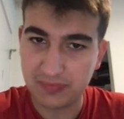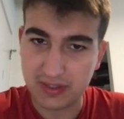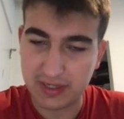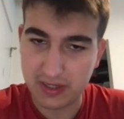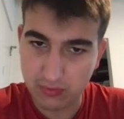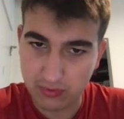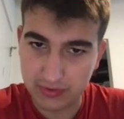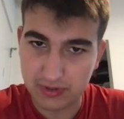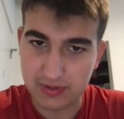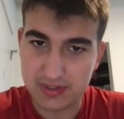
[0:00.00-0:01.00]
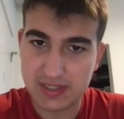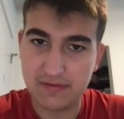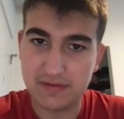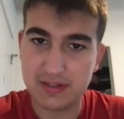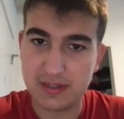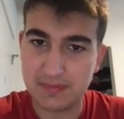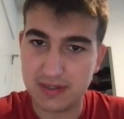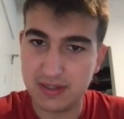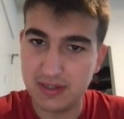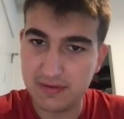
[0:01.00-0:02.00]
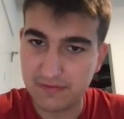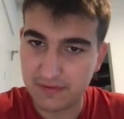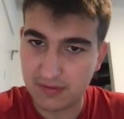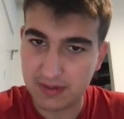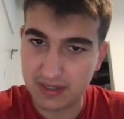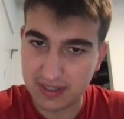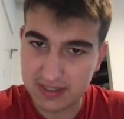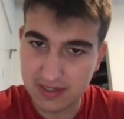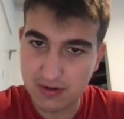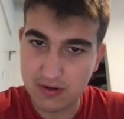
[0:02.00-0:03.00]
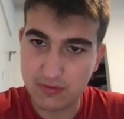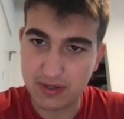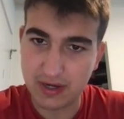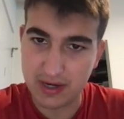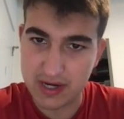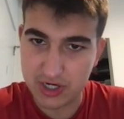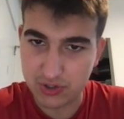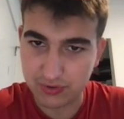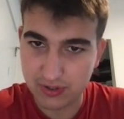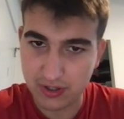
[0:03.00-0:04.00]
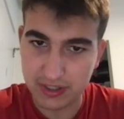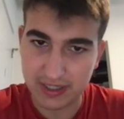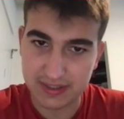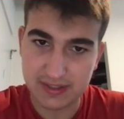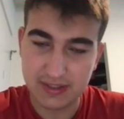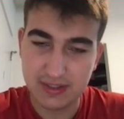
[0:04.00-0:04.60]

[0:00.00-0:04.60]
And here we'll return self.dp from index 0 with an initial target.